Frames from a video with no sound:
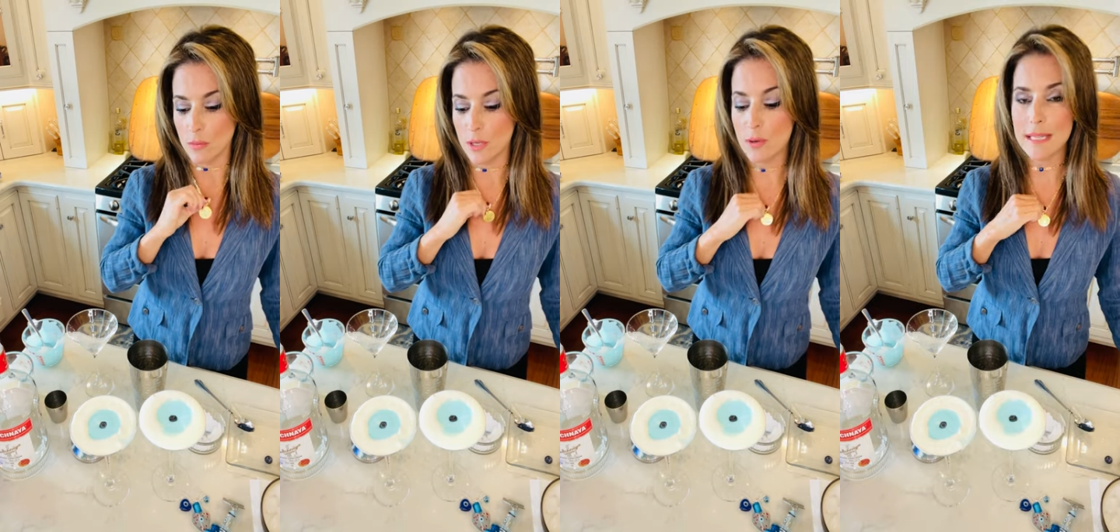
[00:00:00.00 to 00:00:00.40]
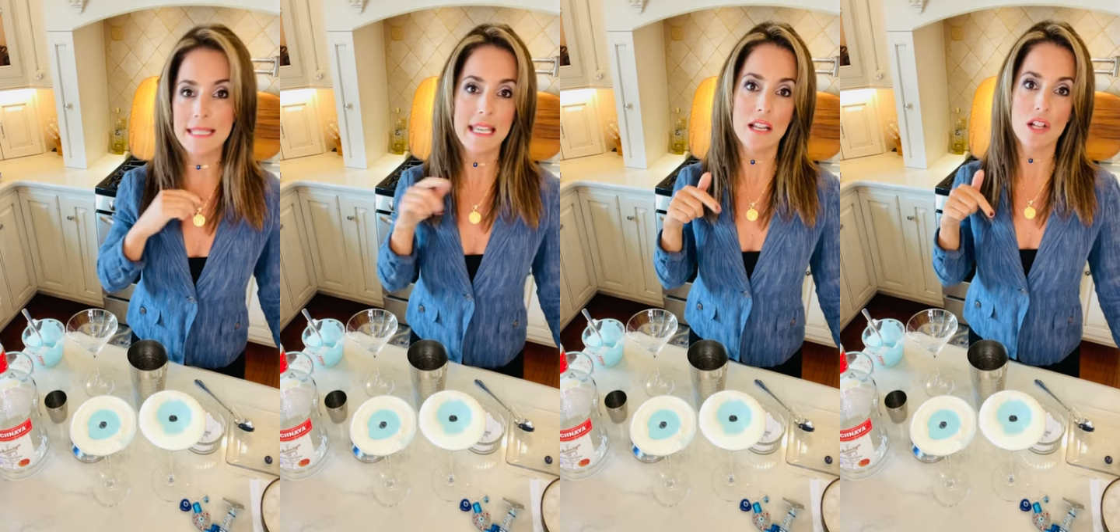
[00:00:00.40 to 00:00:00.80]
You can
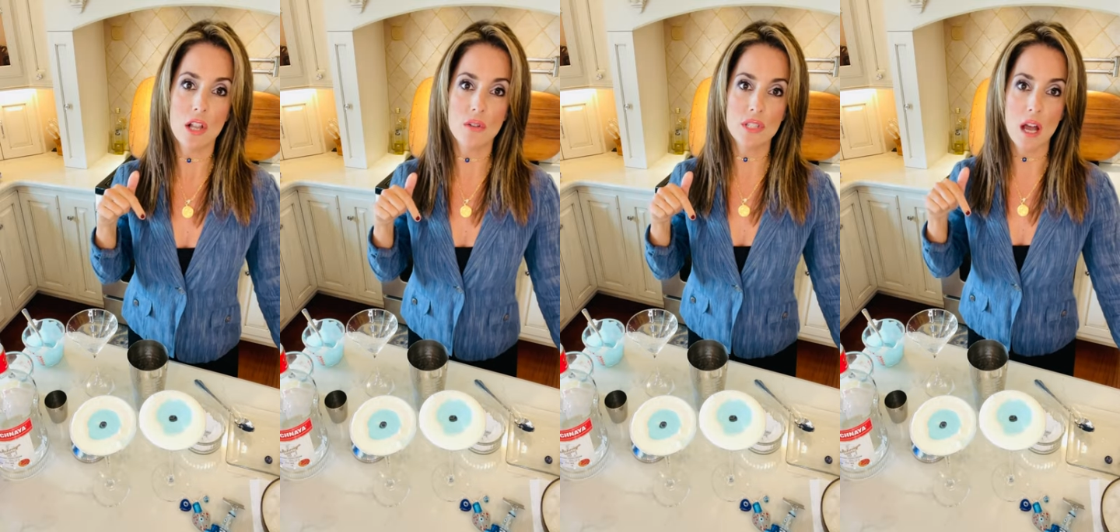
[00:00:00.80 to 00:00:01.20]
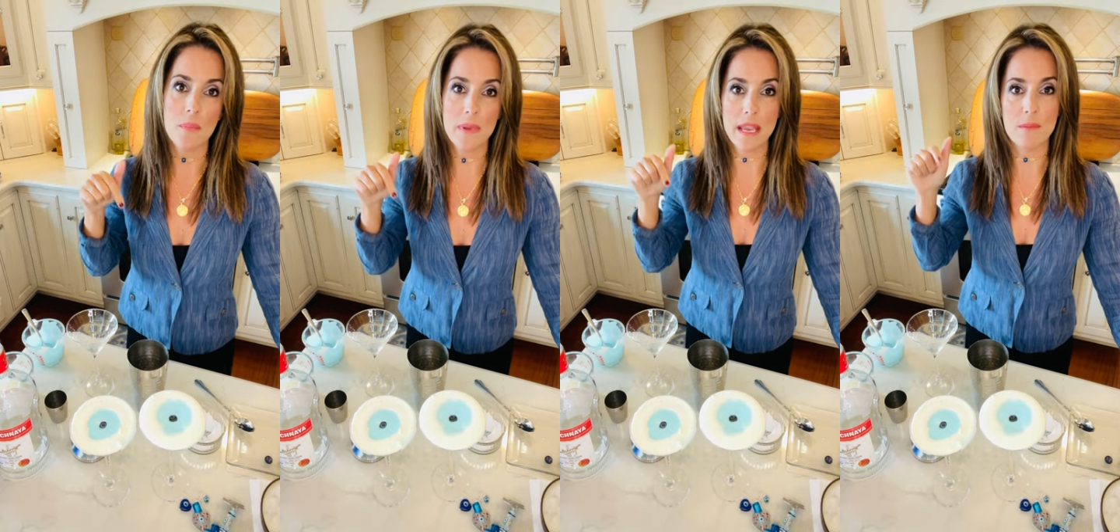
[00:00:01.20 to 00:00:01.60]
see it close
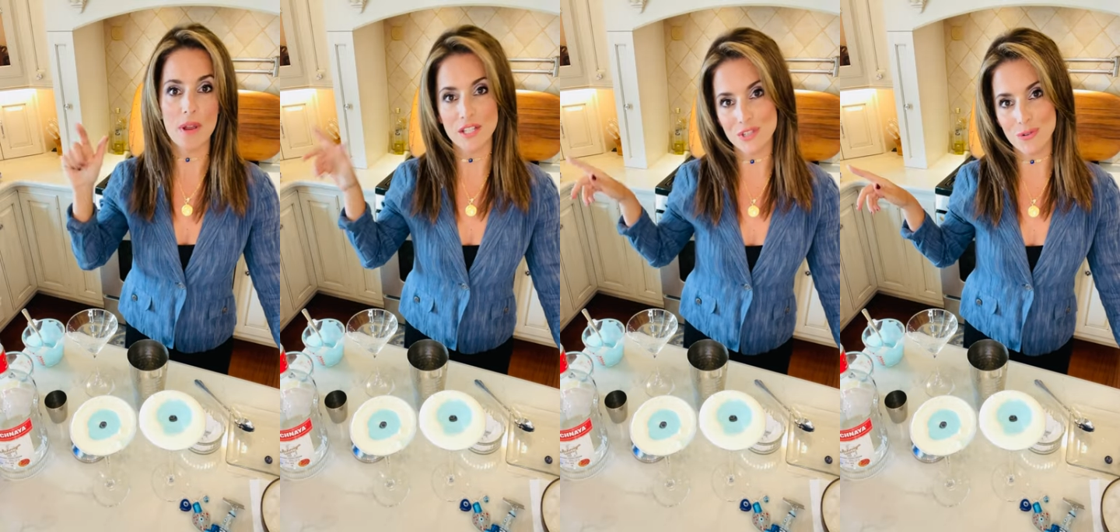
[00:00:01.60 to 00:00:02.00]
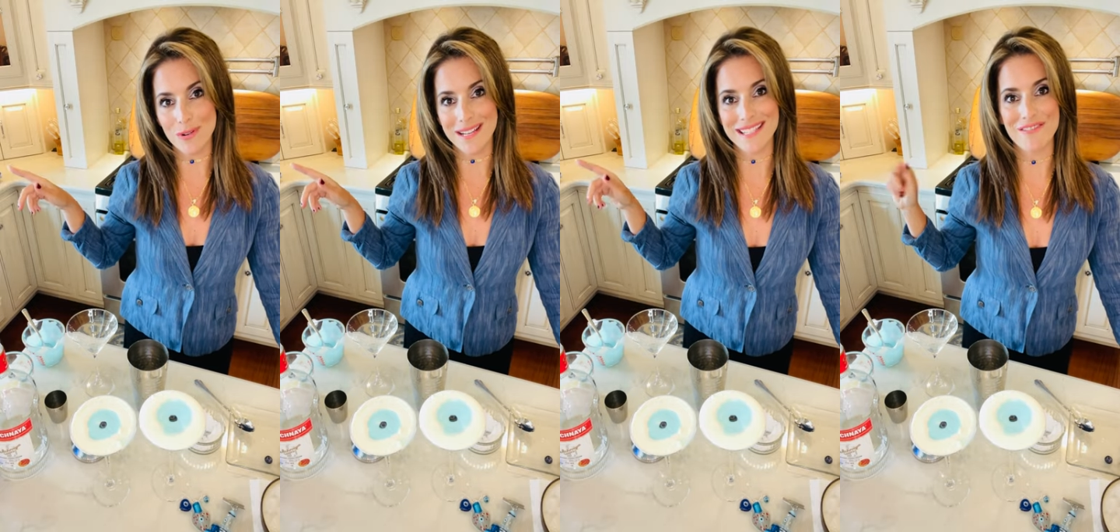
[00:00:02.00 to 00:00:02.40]
up in my
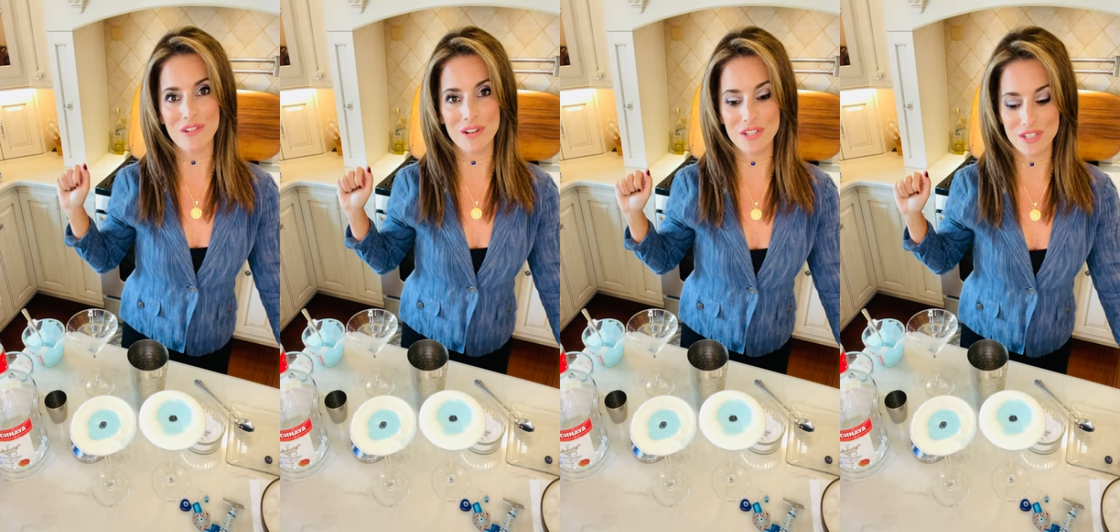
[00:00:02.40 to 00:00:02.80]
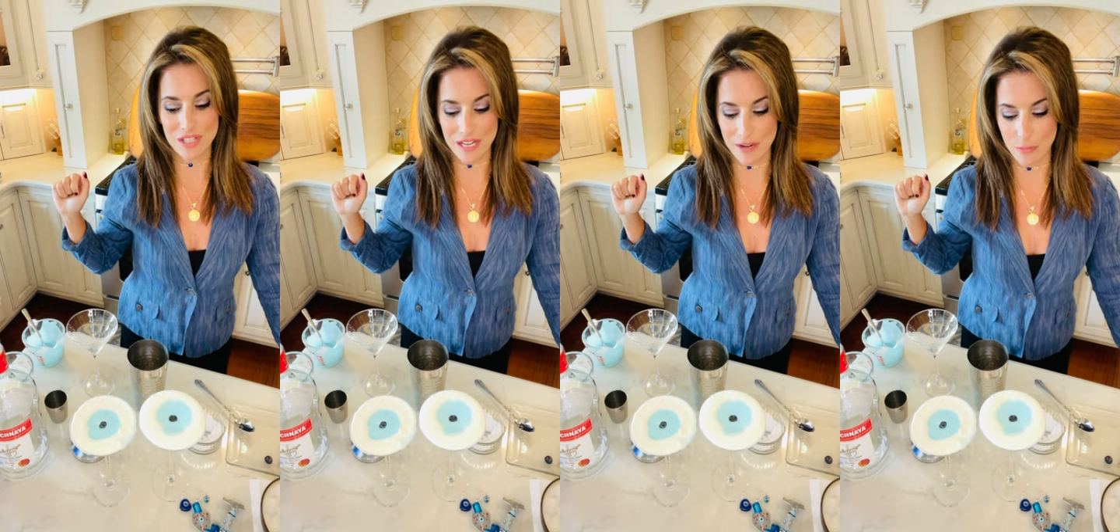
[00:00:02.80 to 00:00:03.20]
stories if you're
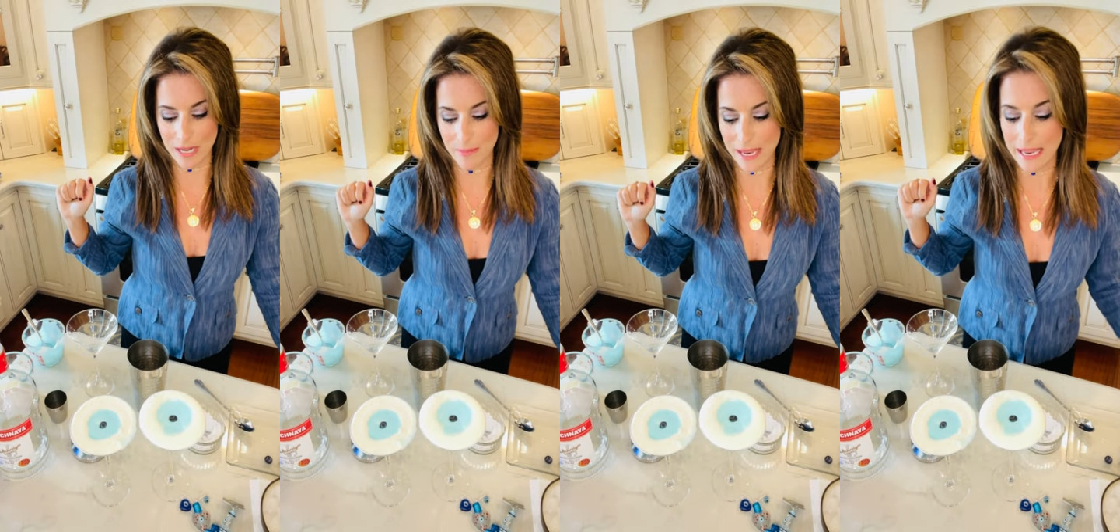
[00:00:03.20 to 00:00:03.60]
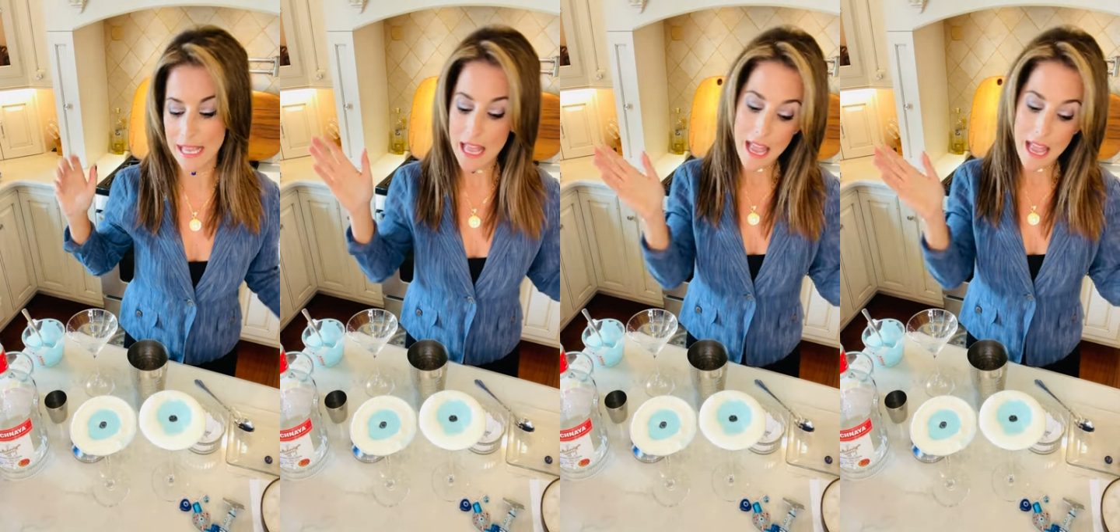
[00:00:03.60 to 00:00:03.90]
interested in Rainy Bee.